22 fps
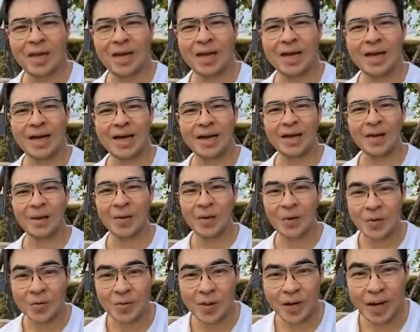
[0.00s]

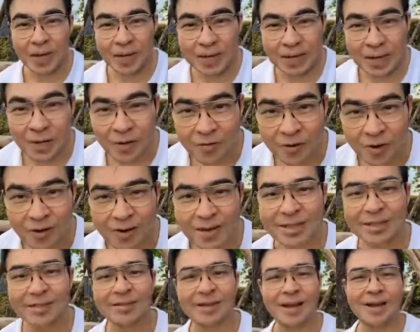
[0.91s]
Khun Wan in the
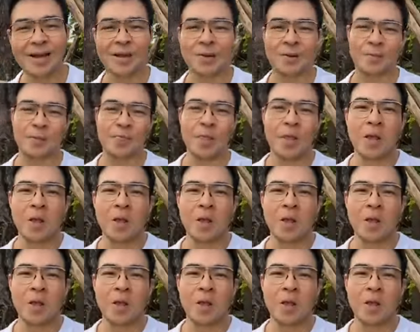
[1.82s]
forest, right?